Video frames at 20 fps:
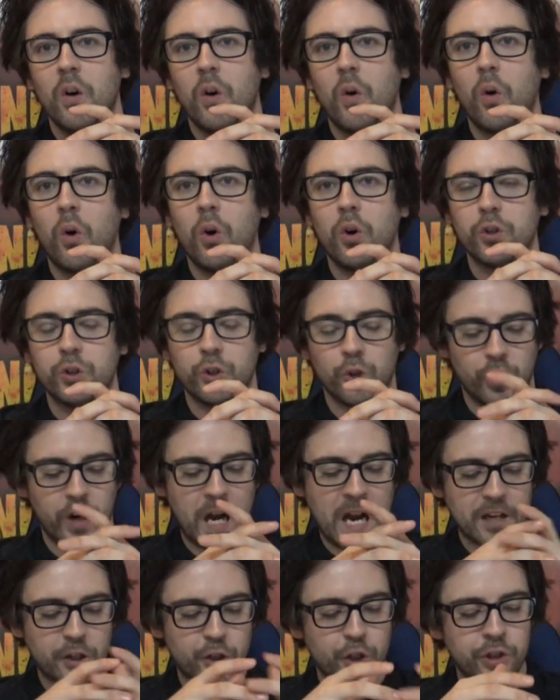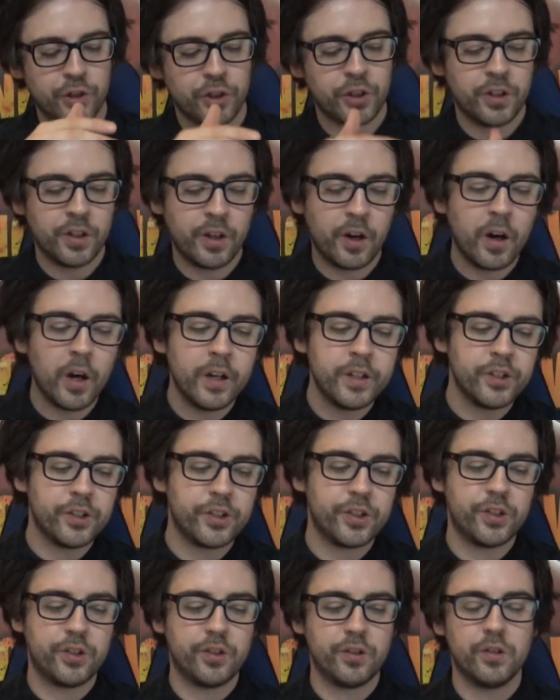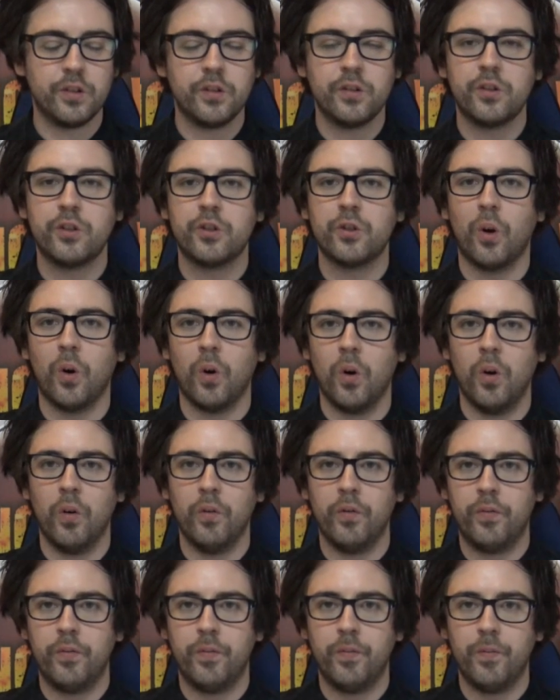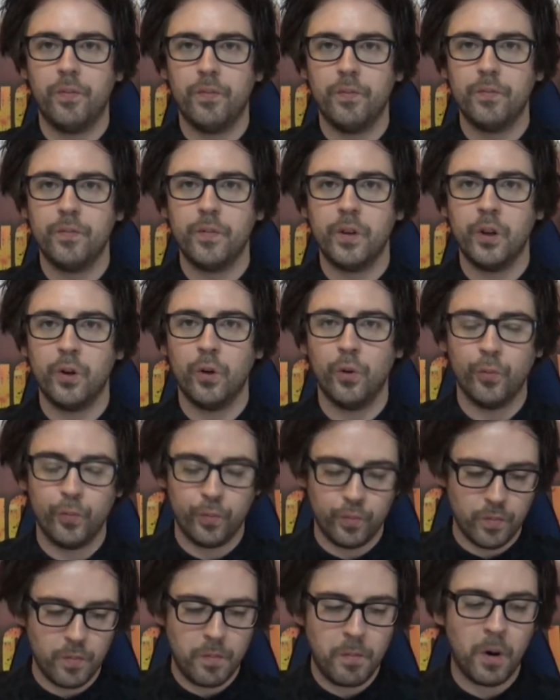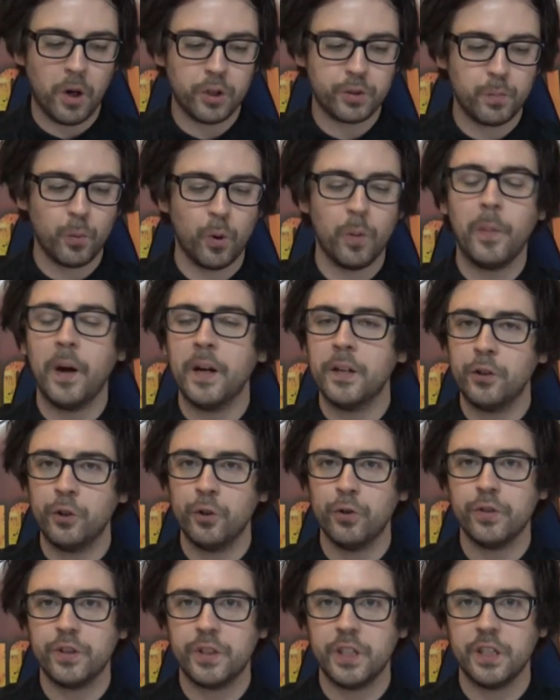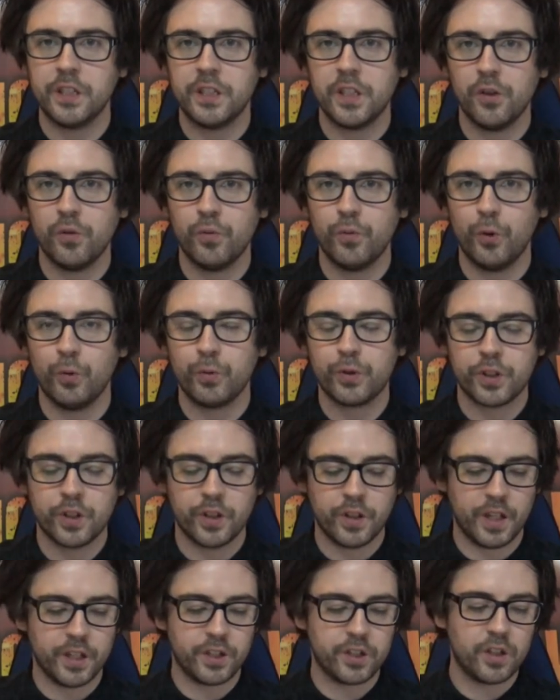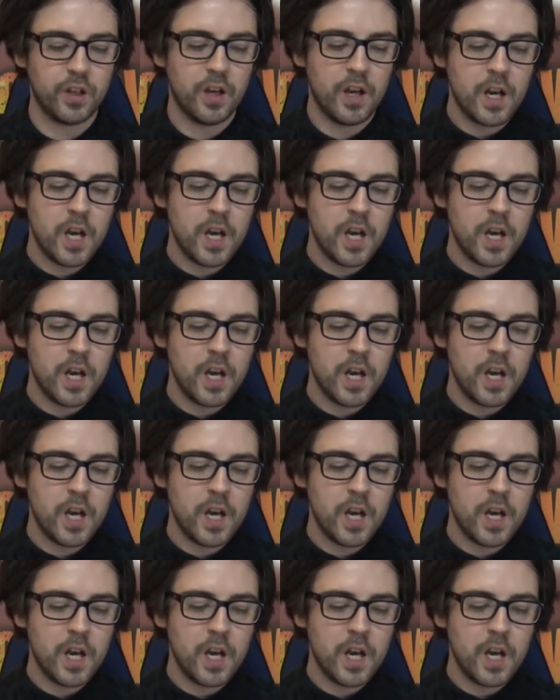order actions, and there is sort of, you know, much more minute detail rules to this.